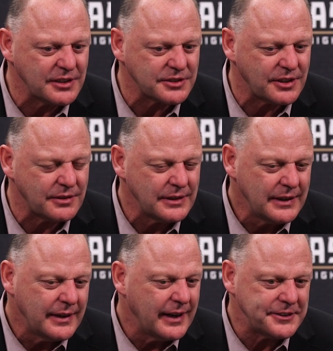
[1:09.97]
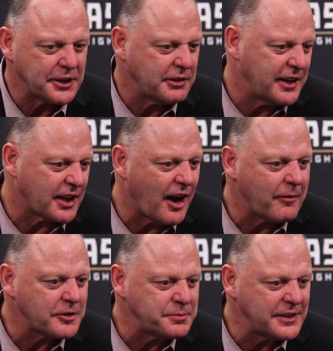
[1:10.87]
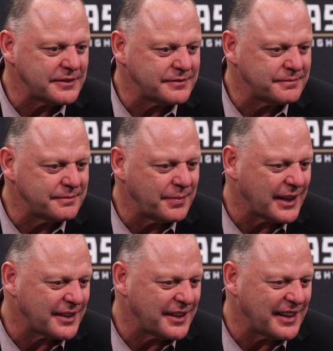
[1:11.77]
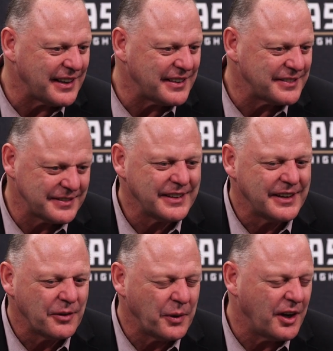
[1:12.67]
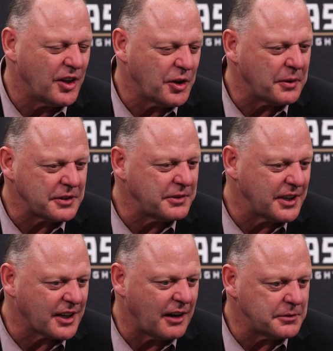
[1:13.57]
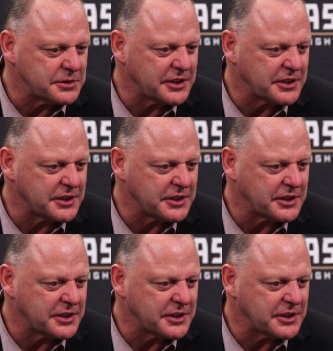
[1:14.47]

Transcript: So it's a great accomplishment, but. Uh, we all know what the real accomplishment